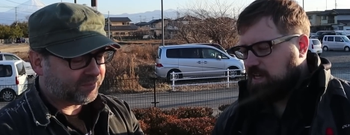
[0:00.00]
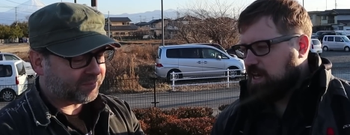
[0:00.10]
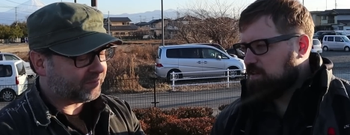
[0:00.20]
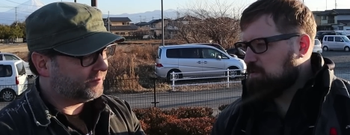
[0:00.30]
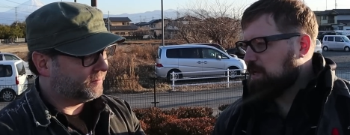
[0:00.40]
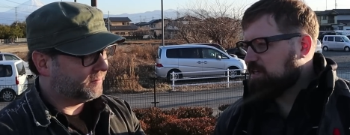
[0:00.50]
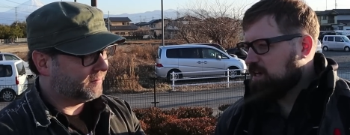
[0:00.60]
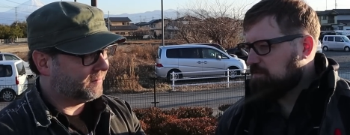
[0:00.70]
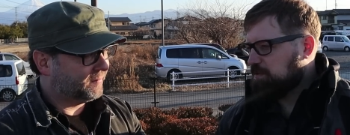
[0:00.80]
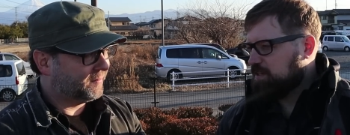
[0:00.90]
Speaker 1: like how they make
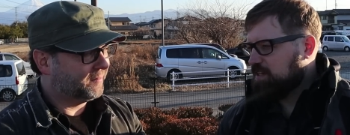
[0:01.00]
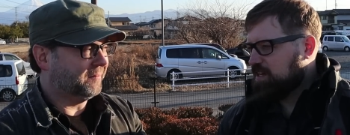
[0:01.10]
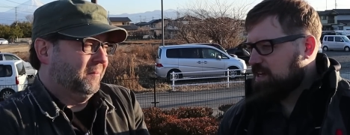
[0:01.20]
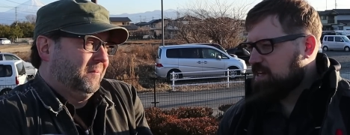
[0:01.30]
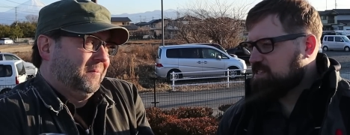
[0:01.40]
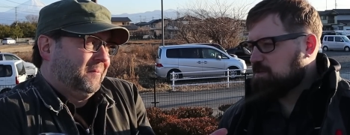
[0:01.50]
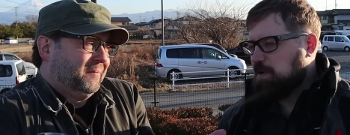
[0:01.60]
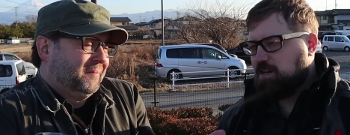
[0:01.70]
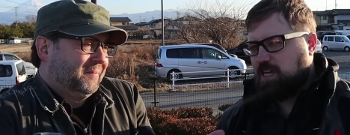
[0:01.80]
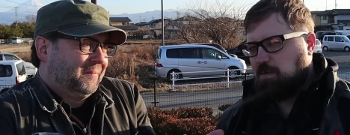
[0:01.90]
coffee, and
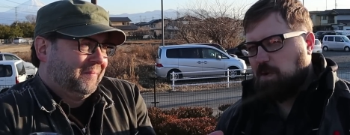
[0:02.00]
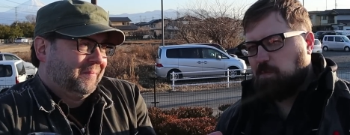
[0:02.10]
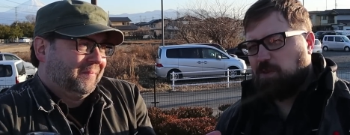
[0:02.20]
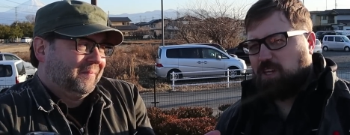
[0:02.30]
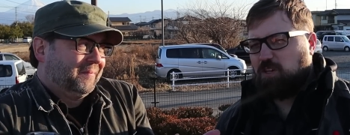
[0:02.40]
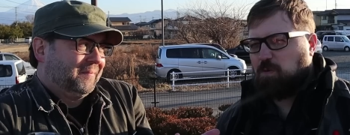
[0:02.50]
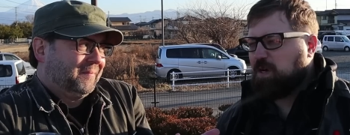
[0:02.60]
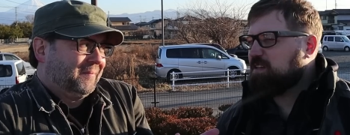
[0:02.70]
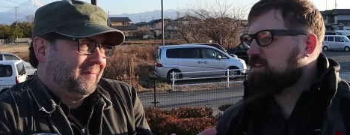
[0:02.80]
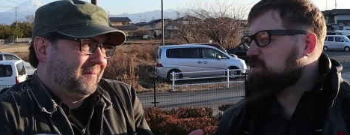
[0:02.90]
somehow came up with like, you know
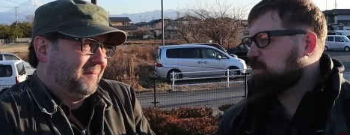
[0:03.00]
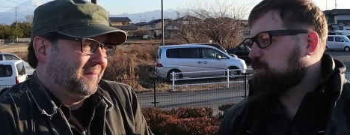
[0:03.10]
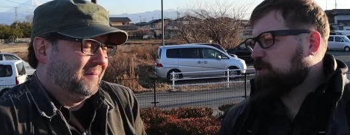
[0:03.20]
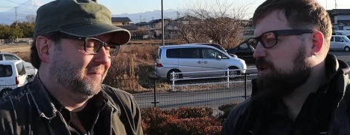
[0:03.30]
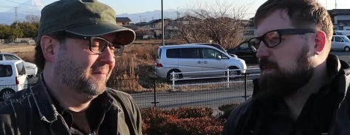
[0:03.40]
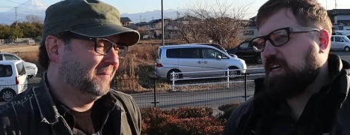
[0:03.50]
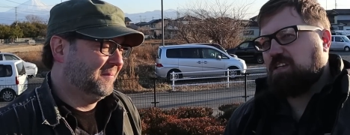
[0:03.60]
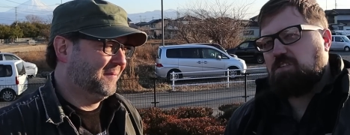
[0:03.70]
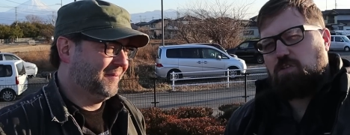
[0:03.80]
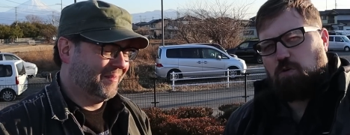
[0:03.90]
what, this would be really good
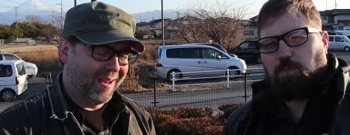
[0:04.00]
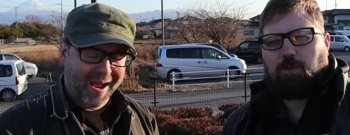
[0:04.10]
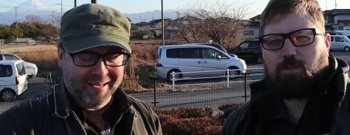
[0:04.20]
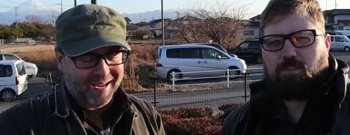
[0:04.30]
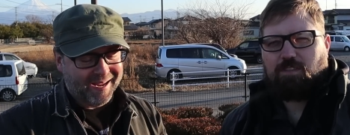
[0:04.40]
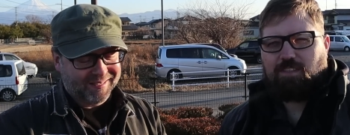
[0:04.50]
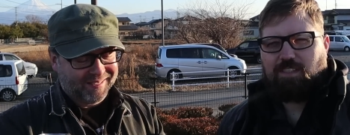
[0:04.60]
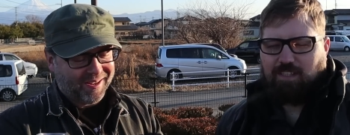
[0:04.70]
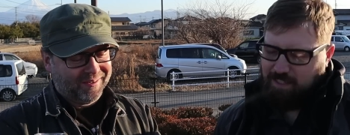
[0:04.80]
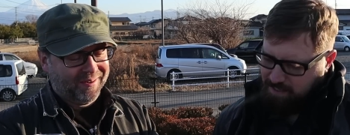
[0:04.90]
making soup.
Speaker 2: I
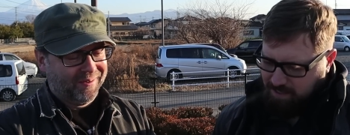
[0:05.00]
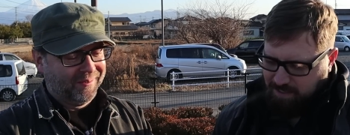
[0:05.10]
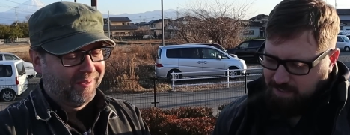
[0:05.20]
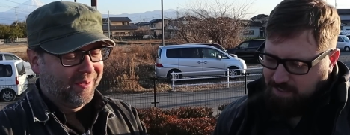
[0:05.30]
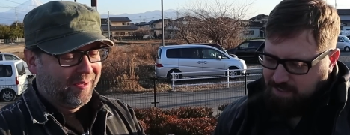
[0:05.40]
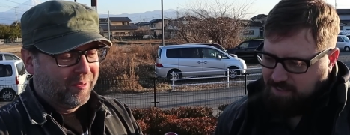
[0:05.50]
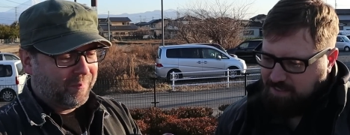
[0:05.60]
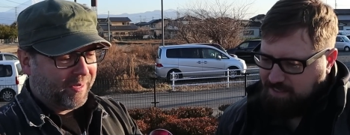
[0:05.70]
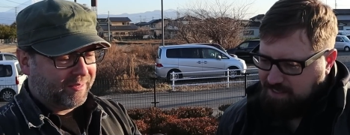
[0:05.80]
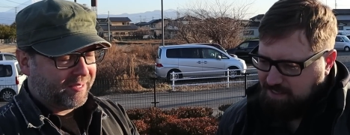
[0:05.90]
guess, I don't know.
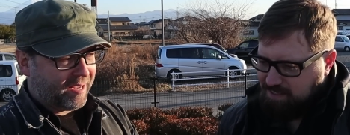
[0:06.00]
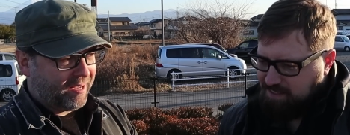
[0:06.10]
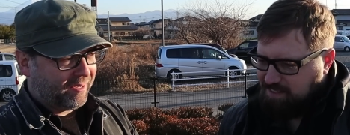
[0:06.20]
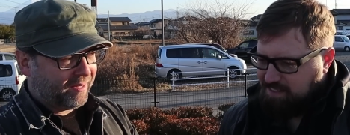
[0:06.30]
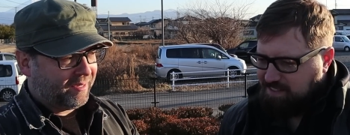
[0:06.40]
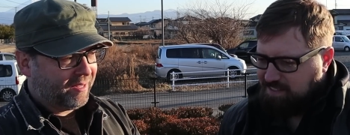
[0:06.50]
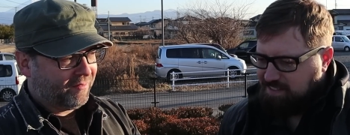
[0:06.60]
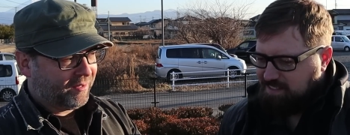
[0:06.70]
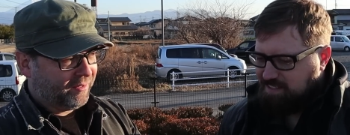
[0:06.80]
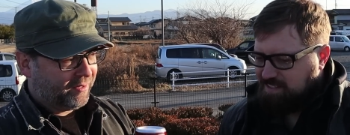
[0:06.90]
But uh, I'm gonna
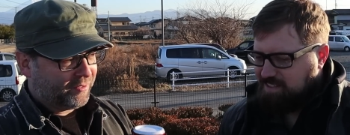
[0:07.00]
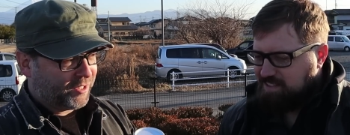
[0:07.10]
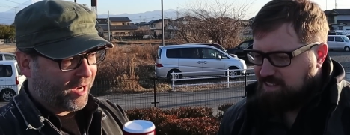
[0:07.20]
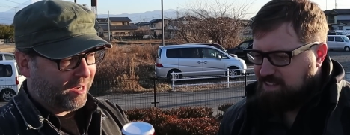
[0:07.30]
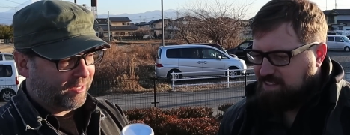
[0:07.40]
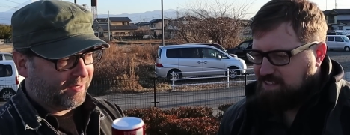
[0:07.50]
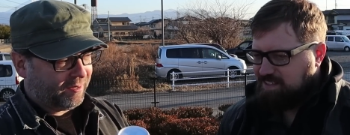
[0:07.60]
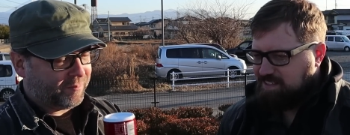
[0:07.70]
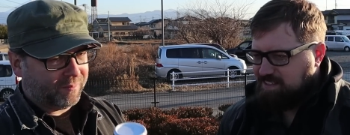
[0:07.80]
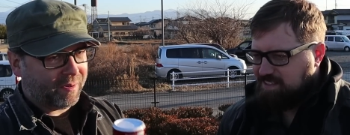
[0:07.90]
give it a little shake.
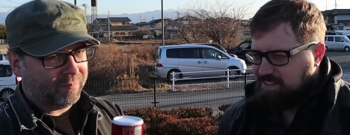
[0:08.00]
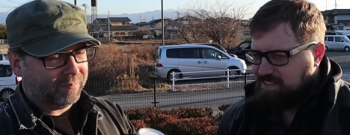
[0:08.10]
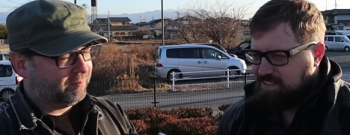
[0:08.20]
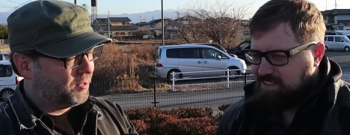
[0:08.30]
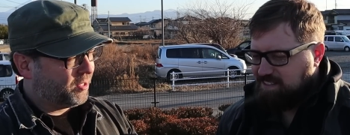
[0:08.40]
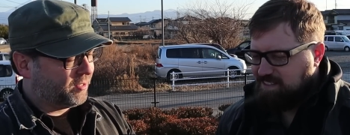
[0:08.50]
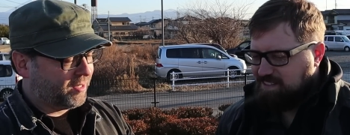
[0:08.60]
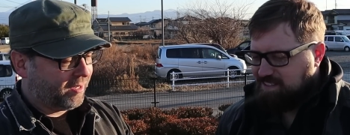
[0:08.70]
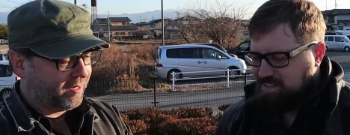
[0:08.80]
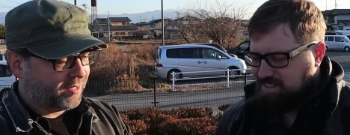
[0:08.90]
I'm, I'm sure it's
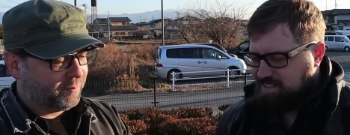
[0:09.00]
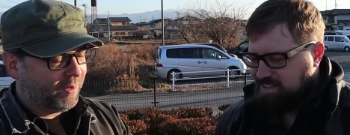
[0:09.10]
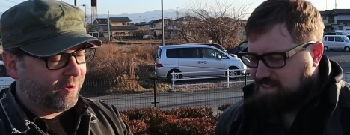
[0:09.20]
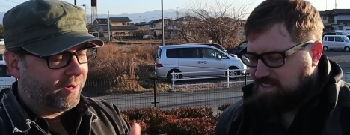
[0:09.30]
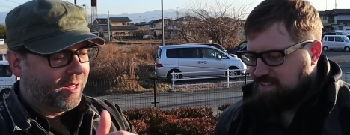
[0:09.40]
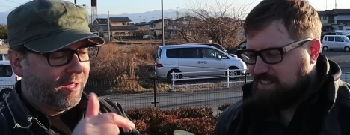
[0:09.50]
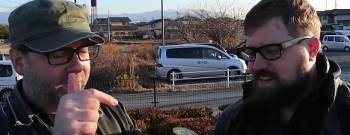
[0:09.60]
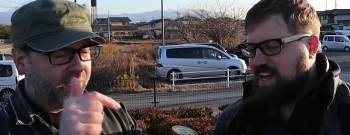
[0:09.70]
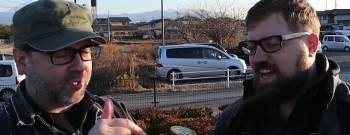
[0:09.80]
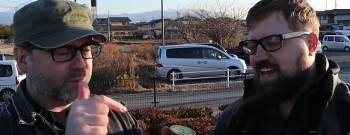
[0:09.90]
not gonna explode.
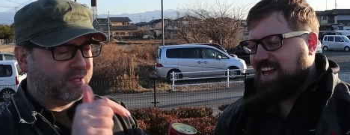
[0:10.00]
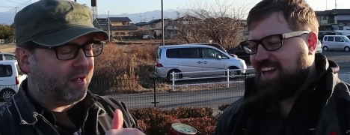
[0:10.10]
This was